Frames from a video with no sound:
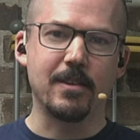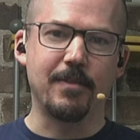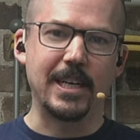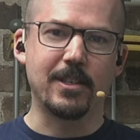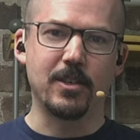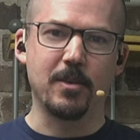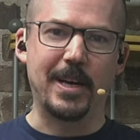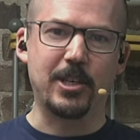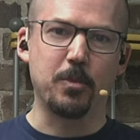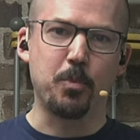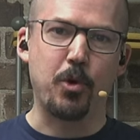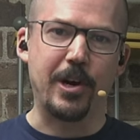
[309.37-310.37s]
devices, you
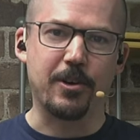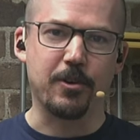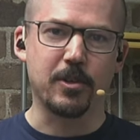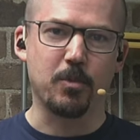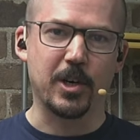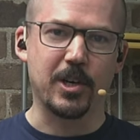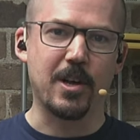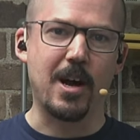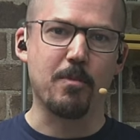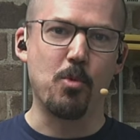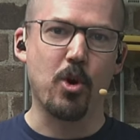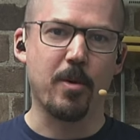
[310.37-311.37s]
mentioned printers, and we're going to
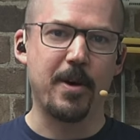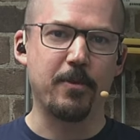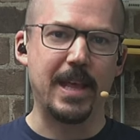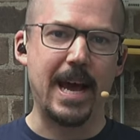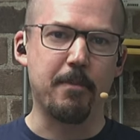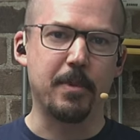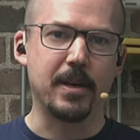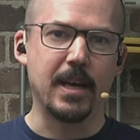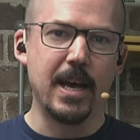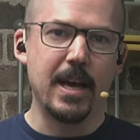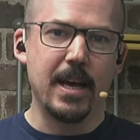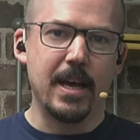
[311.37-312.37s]
talk more about that, but
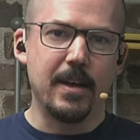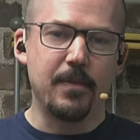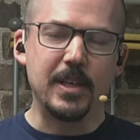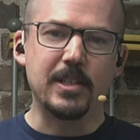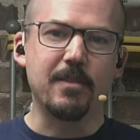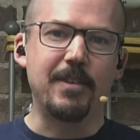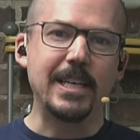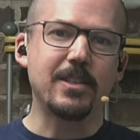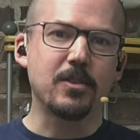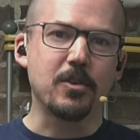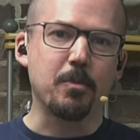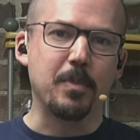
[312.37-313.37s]
mm-hmm. these
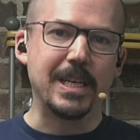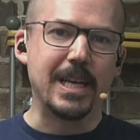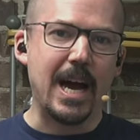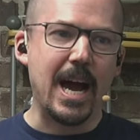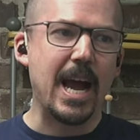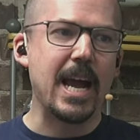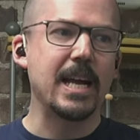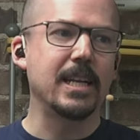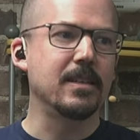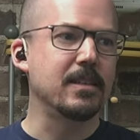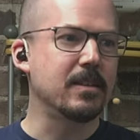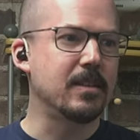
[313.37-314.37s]
devices are
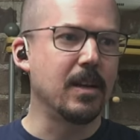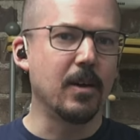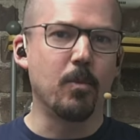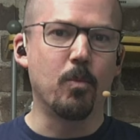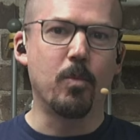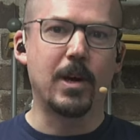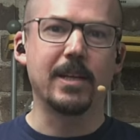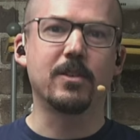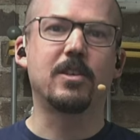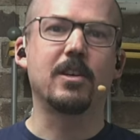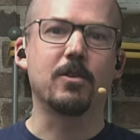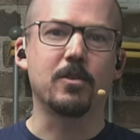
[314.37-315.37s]
benign,
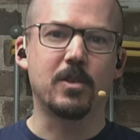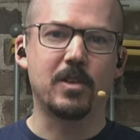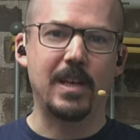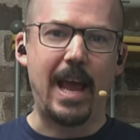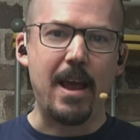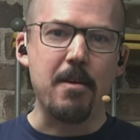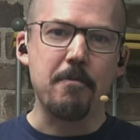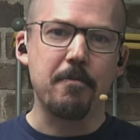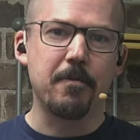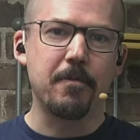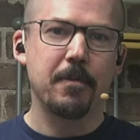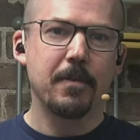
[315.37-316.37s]
considered
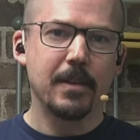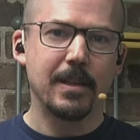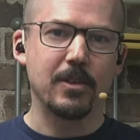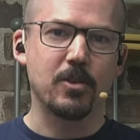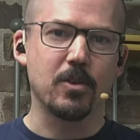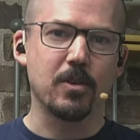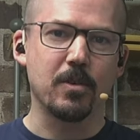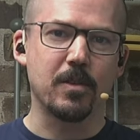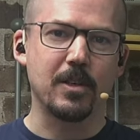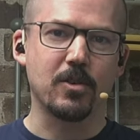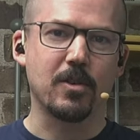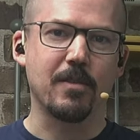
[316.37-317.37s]
safe. These are, mm-hmm.
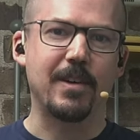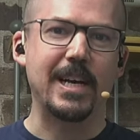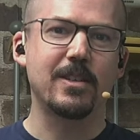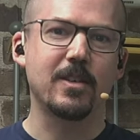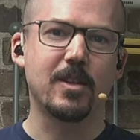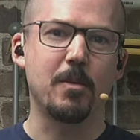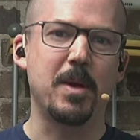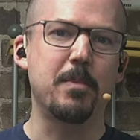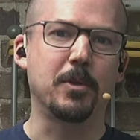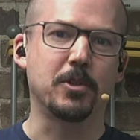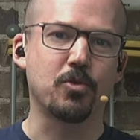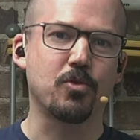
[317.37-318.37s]
these are devices that
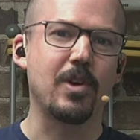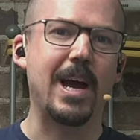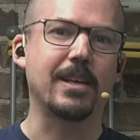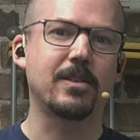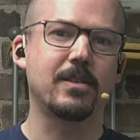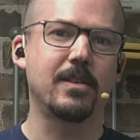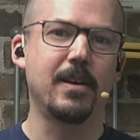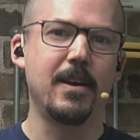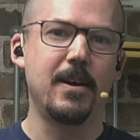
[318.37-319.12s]
people trust